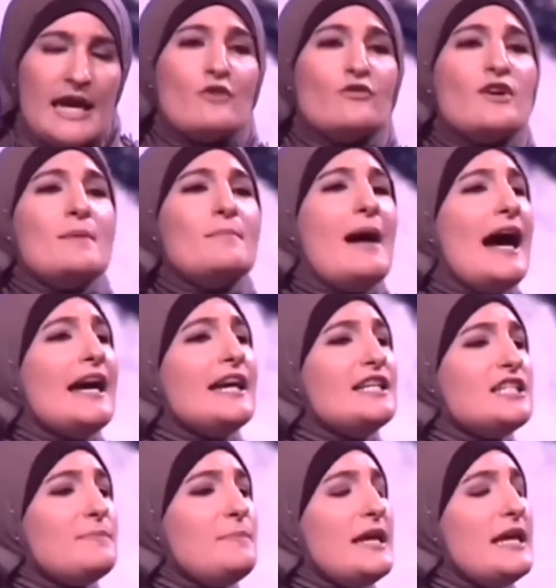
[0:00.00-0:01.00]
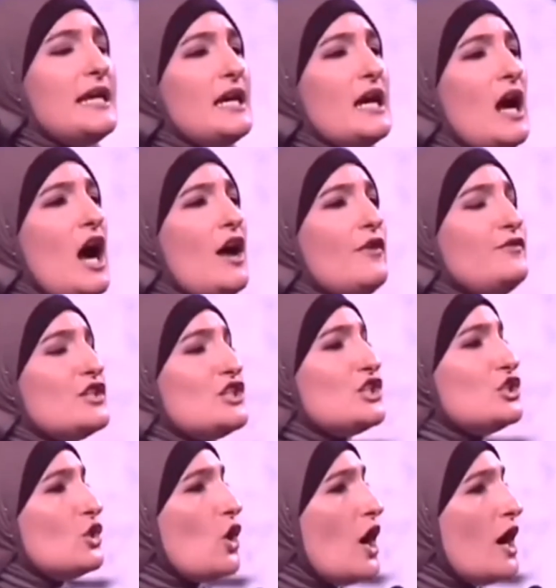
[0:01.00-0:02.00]
It reminds me of the
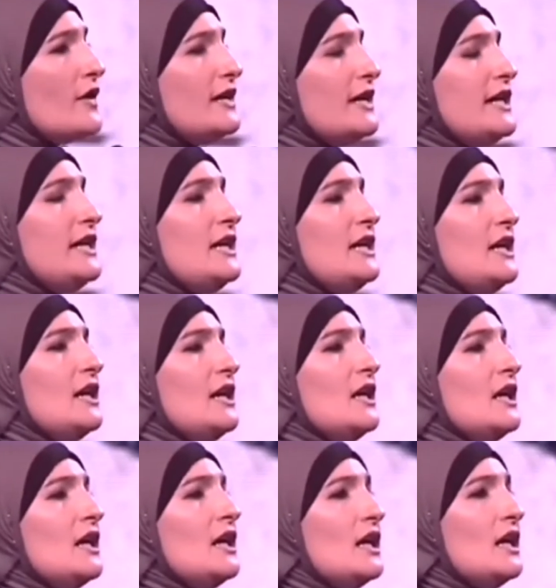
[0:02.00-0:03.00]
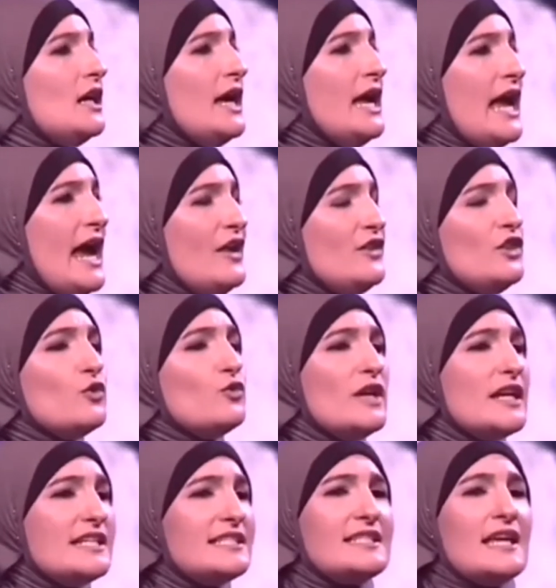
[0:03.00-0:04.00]
story and the
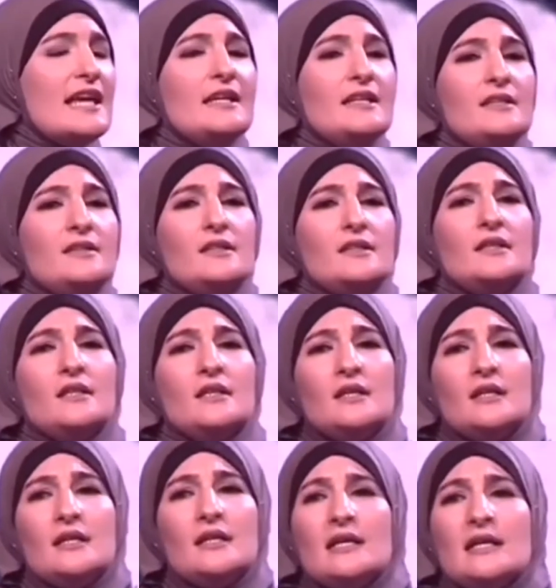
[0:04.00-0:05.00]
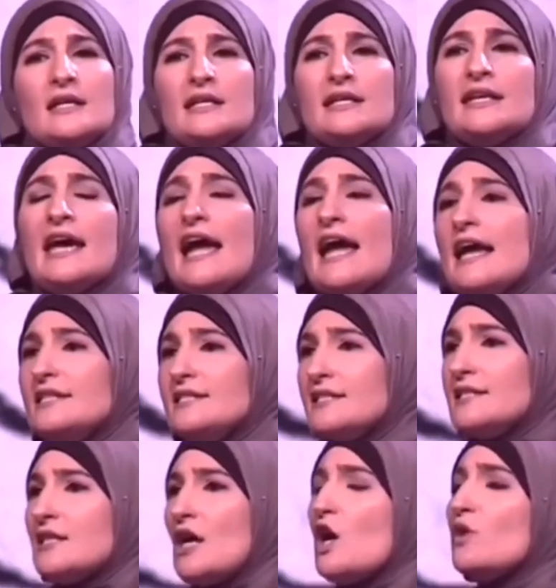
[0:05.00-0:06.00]
recent
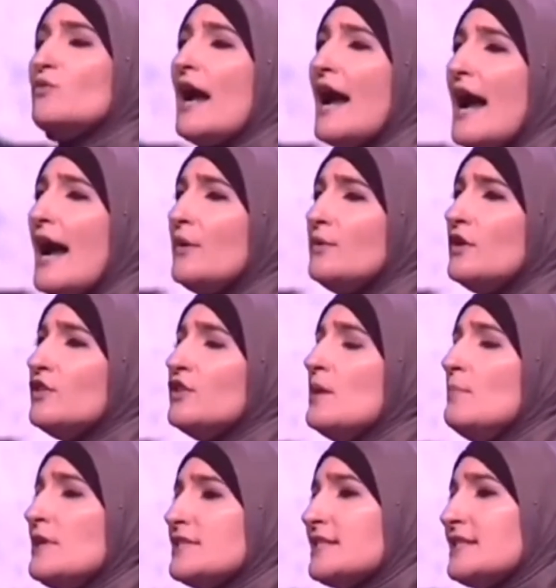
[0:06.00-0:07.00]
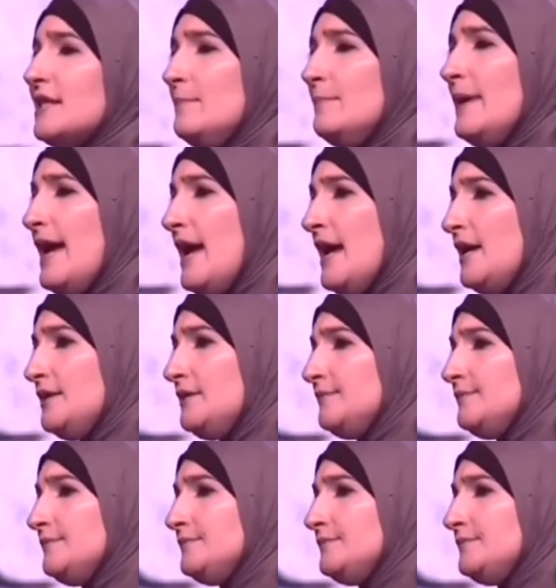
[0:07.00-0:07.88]
case around the Muslim ban.